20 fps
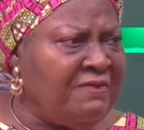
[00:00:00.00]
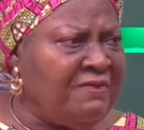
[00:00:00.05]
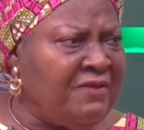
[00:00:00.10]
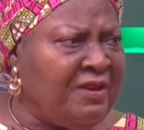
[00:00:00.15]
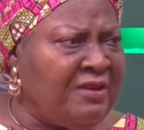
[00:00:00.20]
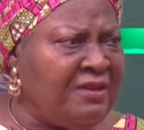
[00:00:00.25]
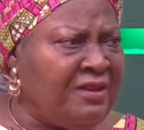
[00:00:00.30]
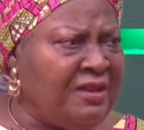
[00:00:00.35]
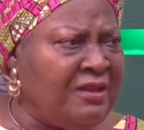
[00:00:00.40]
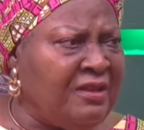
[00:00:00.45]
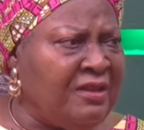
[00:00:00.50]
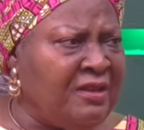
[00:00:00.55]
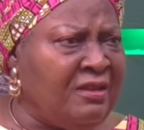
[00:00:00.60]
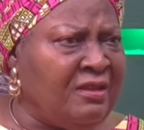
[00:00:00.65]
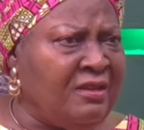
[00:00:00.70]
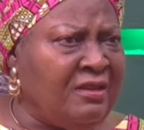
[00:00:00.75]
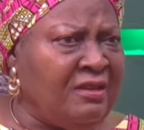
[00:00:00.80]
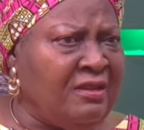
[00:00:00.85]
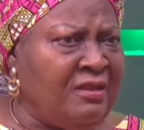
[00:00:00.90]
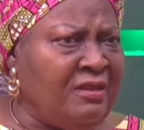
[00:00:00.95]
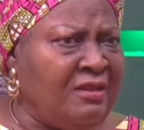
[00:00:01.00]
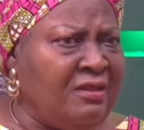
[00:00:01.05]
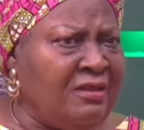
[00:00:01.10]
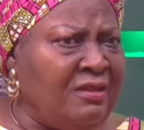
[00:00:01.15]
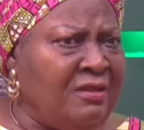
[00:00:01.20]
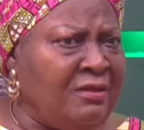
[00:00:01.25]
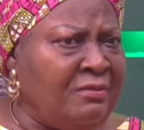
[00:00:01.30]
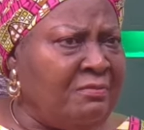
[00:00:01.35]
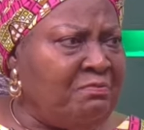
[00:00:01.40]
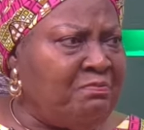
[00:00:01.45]
very
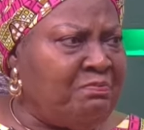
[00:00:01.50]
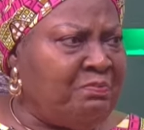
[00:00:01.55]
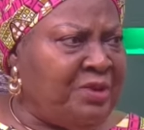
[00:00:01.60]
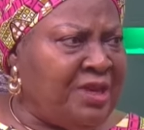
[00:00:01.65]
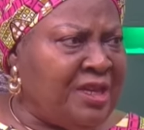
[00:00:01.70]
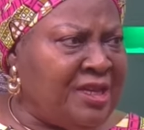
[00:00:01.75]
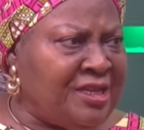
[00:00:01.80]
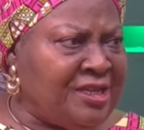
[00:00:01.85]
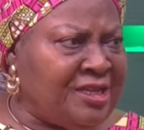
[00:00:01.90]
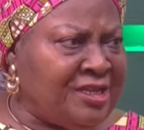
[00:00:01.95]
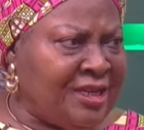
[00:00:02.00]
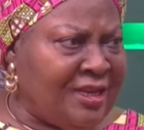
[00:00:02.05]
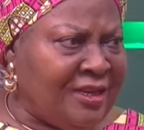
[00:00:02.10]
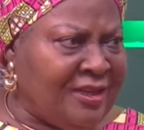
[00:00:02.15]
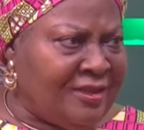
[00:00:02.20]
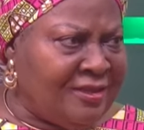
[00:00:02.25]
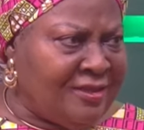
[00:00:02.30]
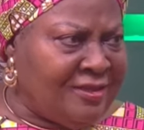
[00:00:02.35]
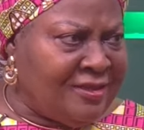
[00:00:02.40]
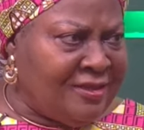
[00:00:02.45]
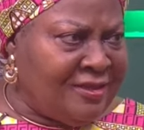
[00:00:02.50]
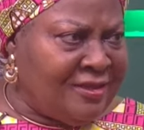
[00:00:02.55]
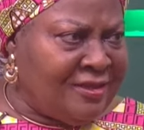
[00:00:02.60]
patient